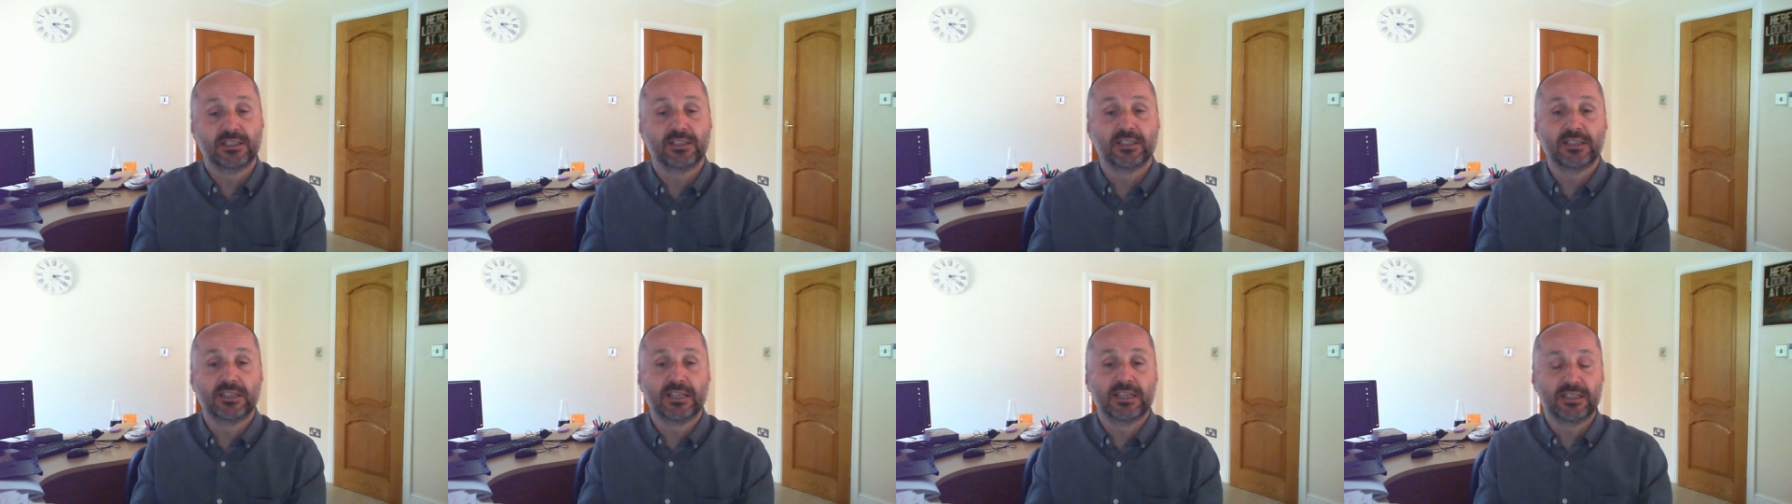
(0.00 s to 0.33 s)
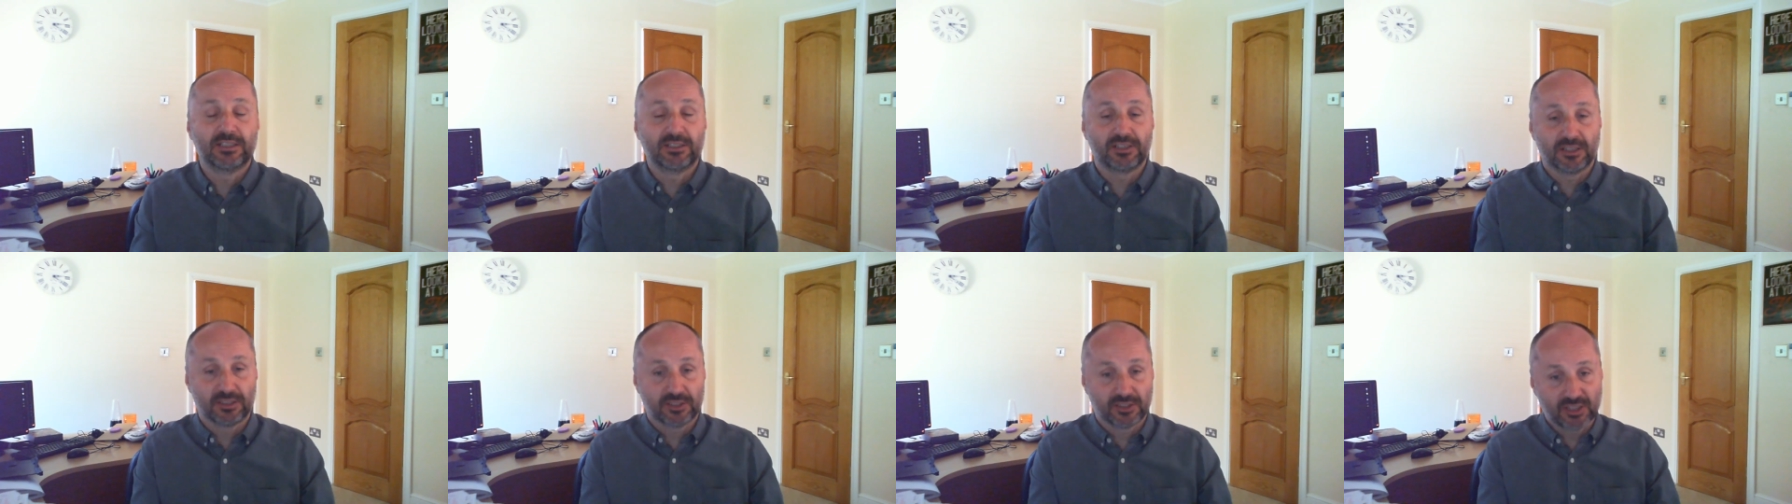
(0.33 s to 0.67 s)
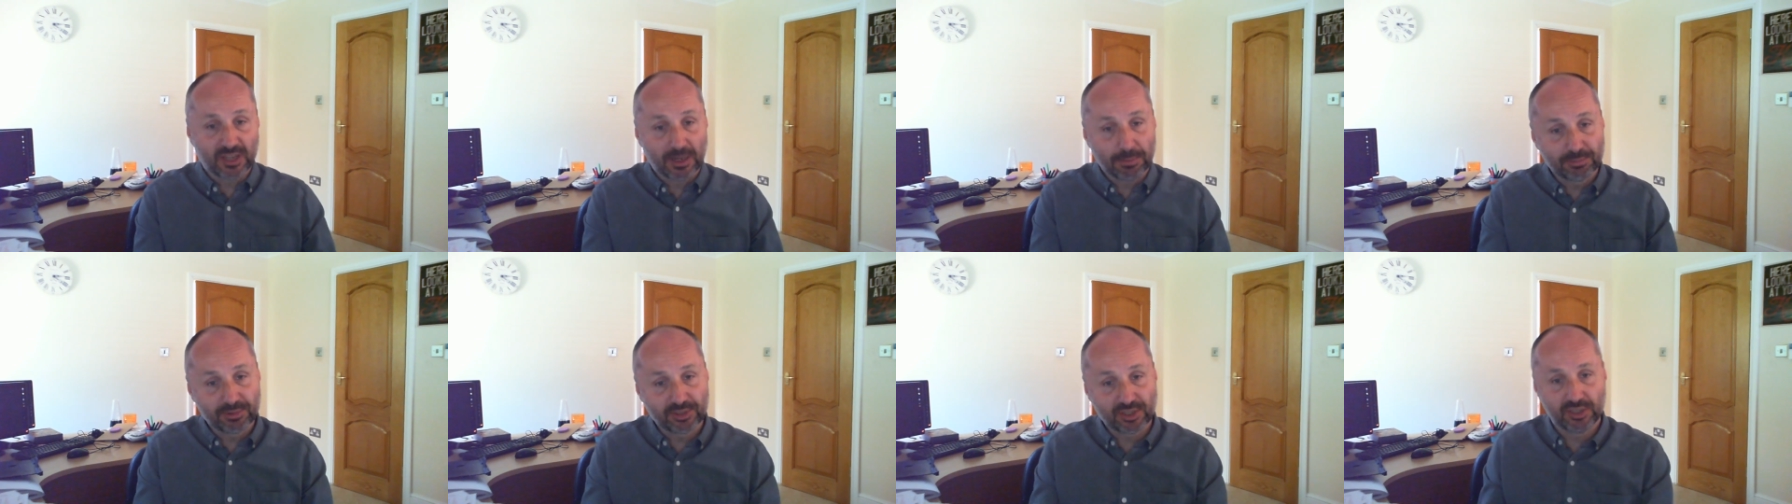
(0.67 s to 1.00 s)
to need to
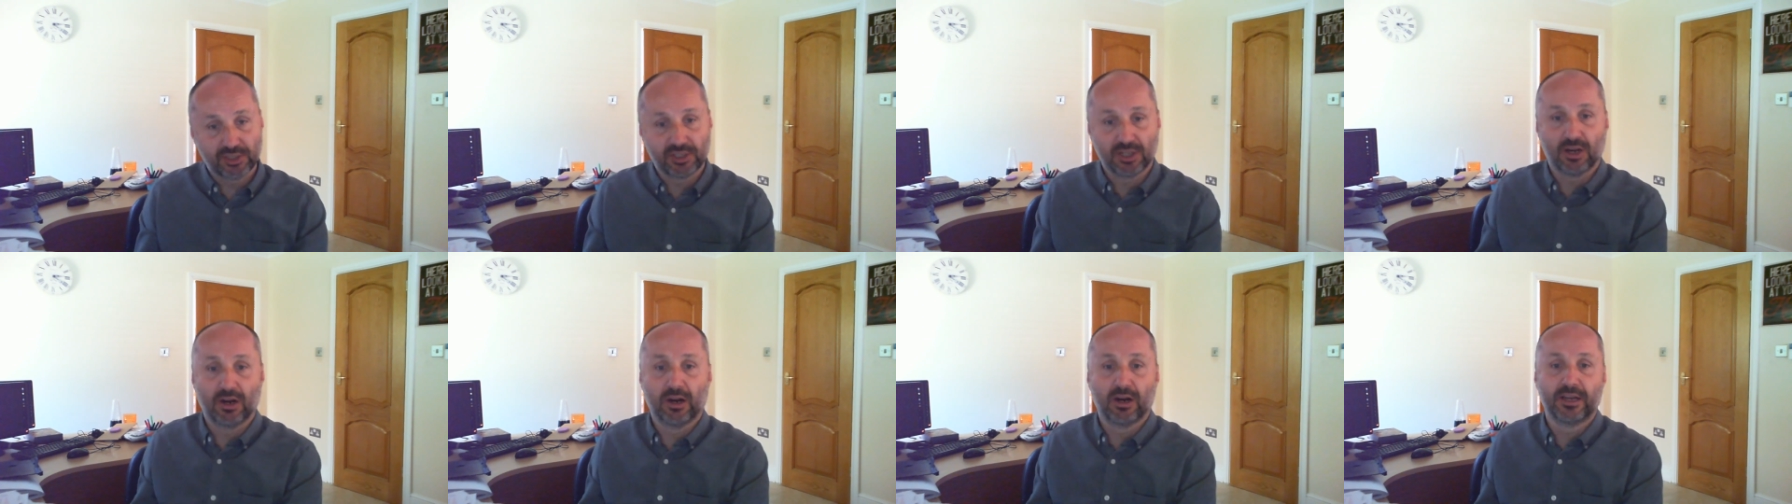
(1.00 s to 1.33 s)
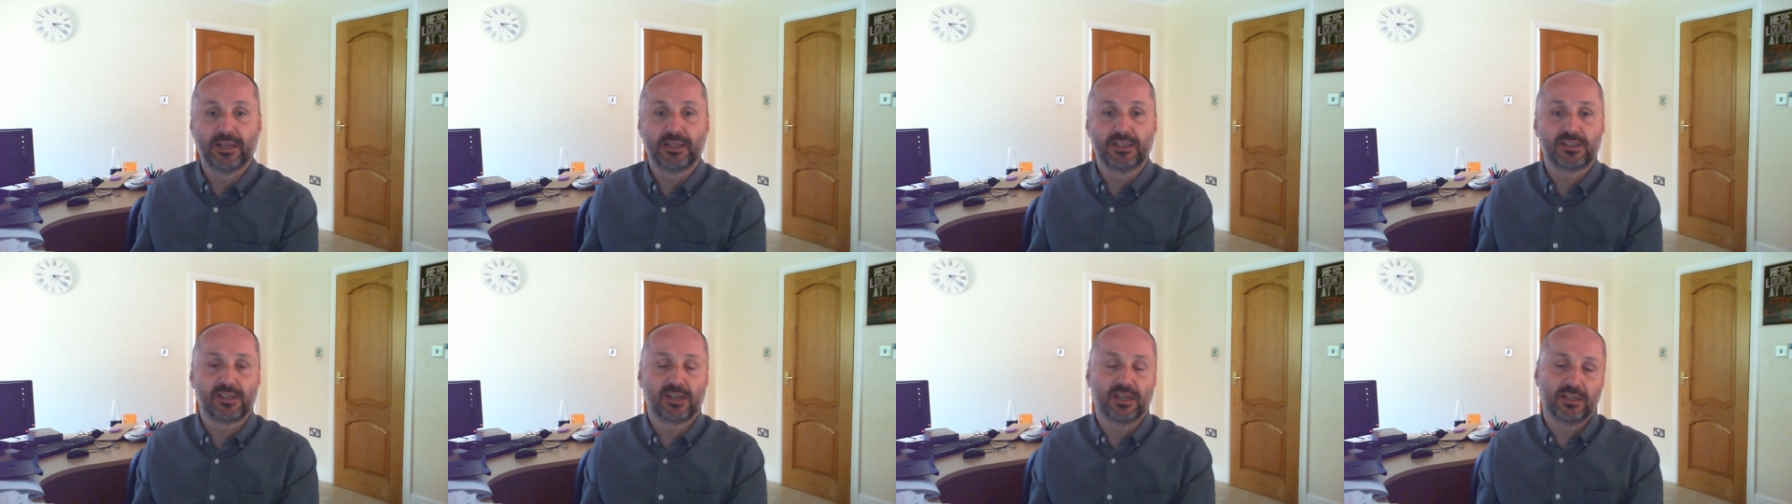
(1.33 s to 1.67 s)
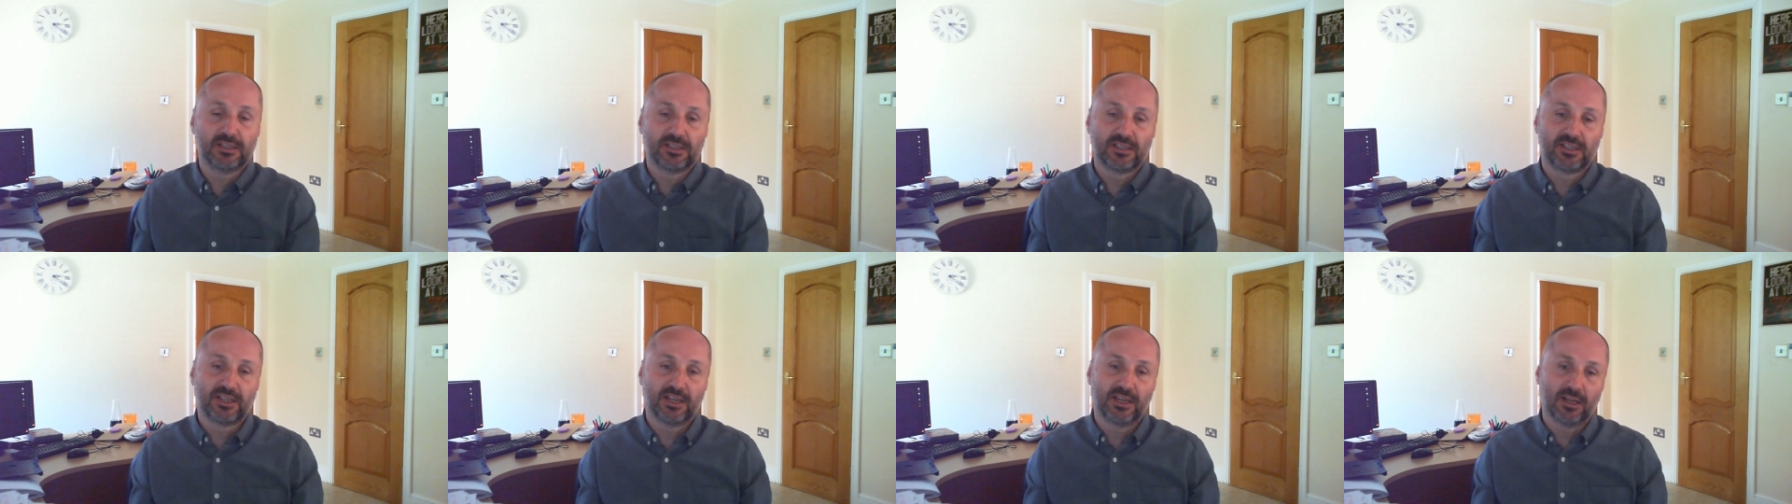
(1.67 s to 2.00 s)
subsidise
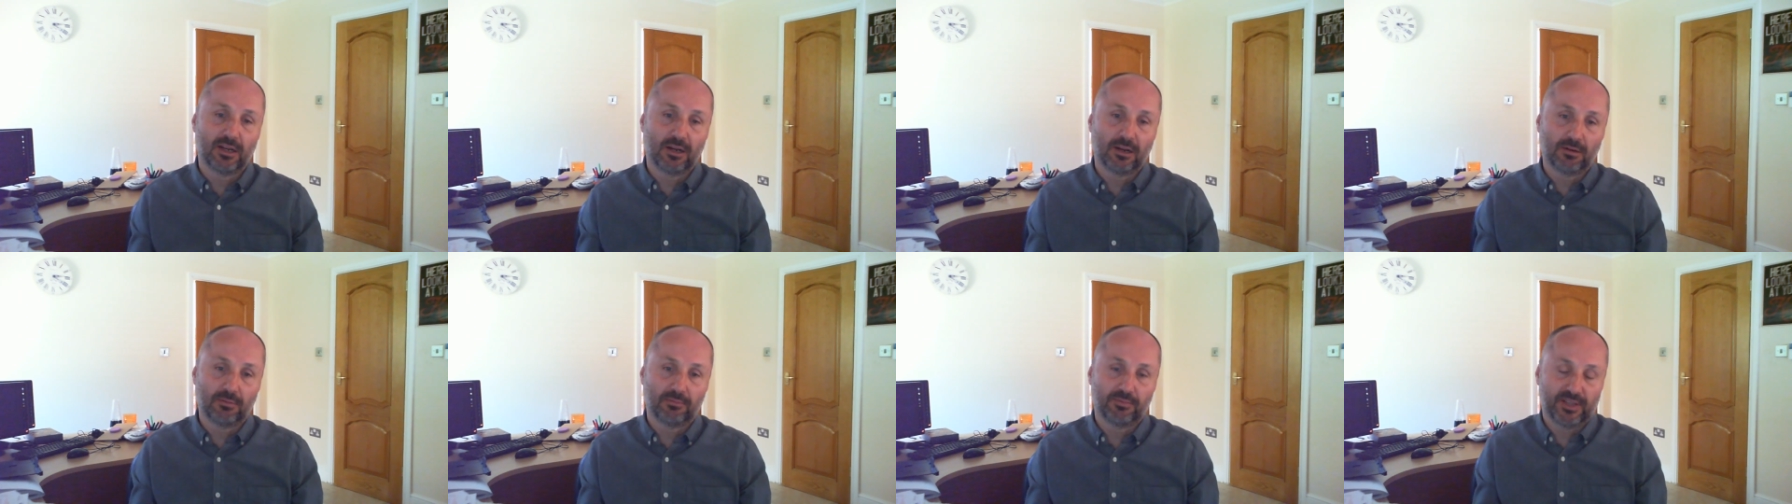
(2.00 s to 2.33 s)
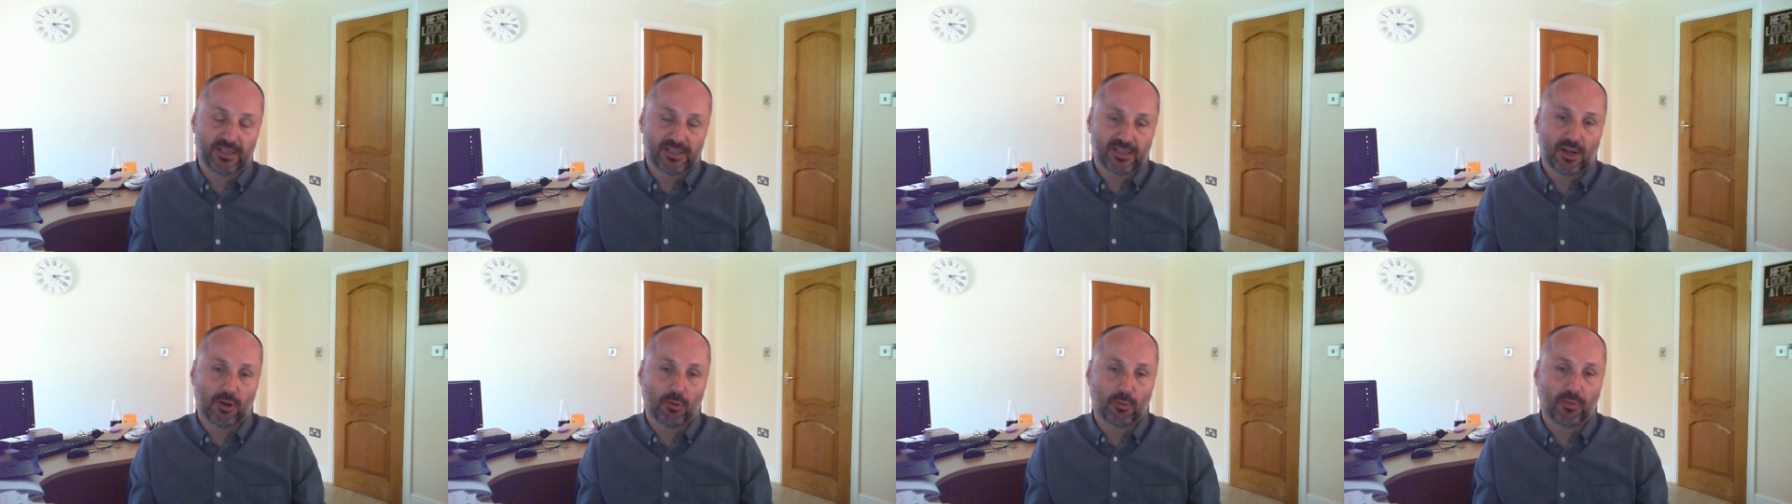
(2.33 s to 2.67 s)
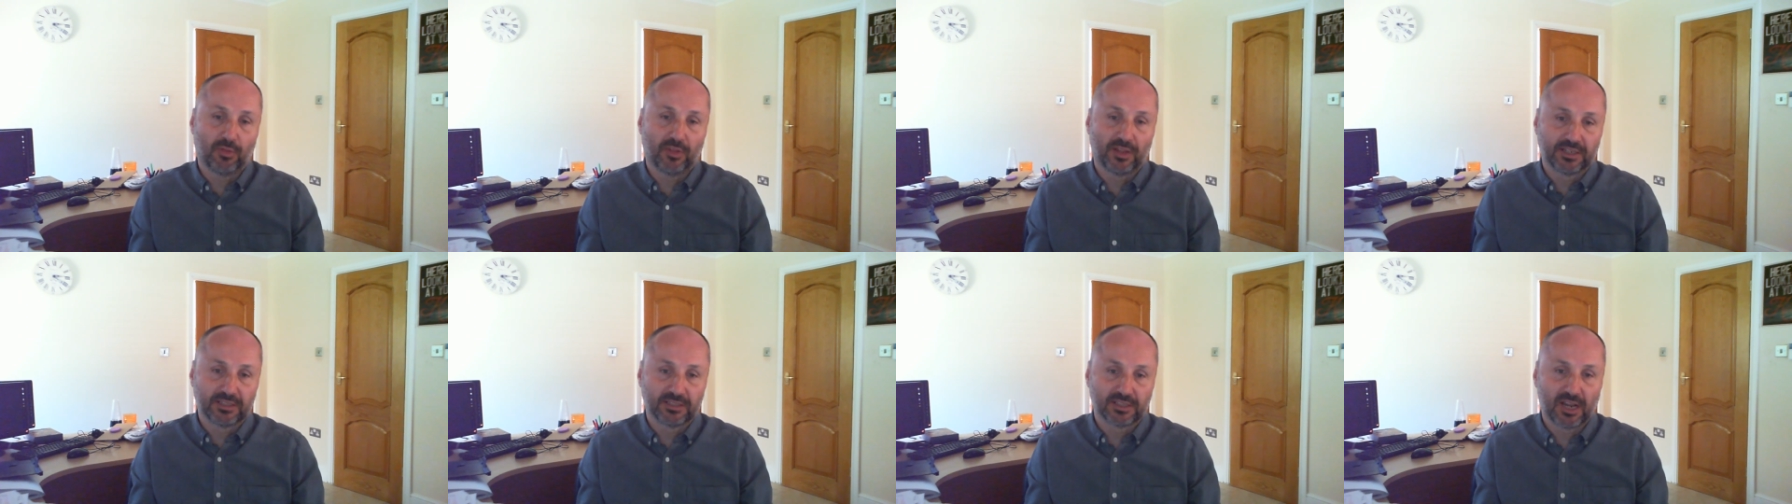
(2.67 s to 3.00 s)
until this whole
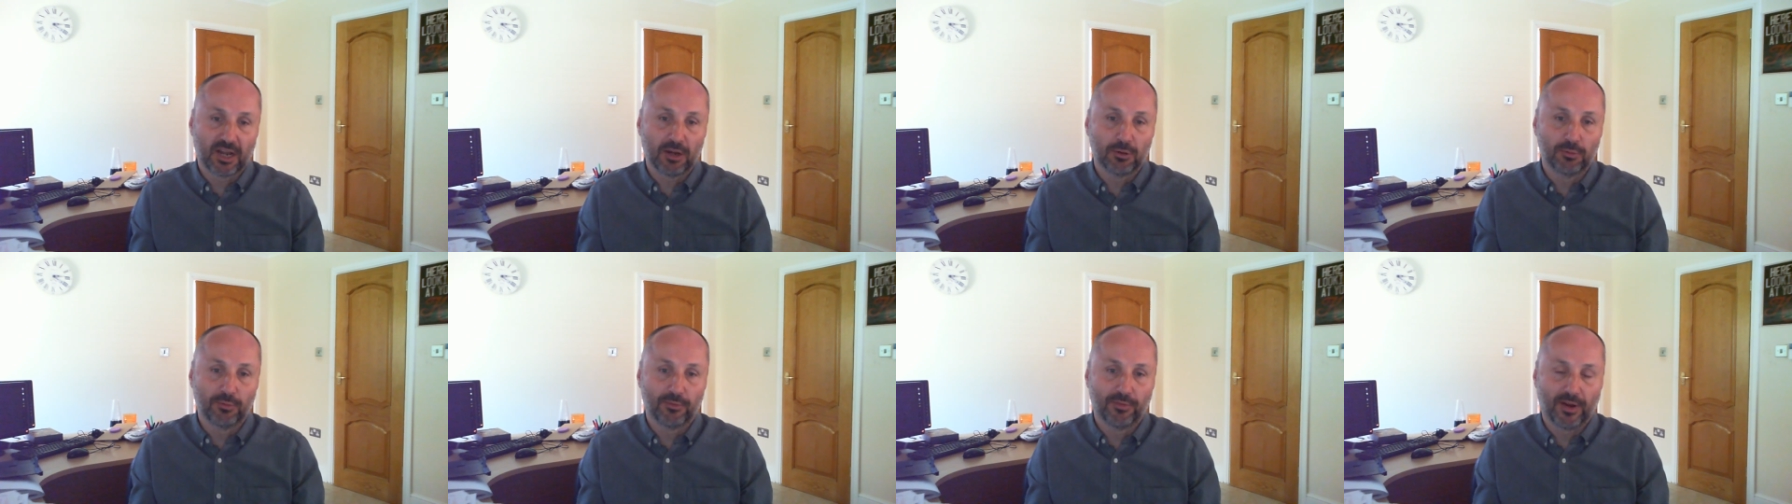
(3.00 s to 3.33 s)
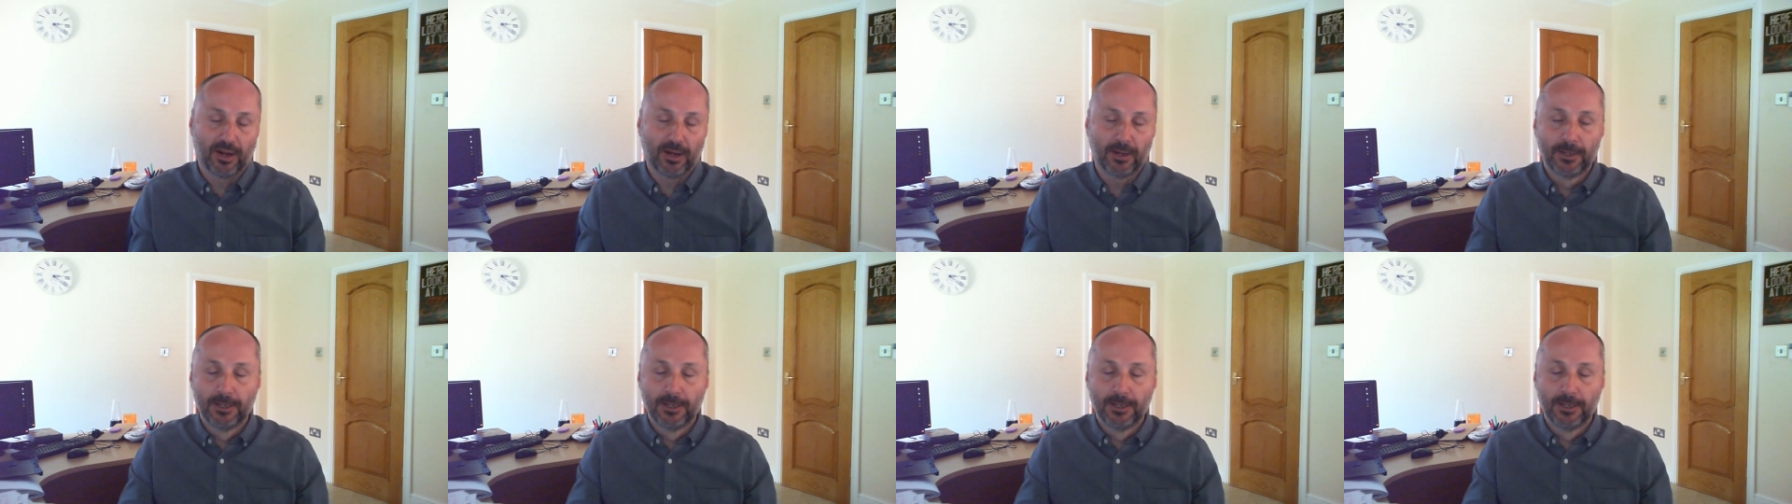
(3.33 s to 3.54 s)
thing's over.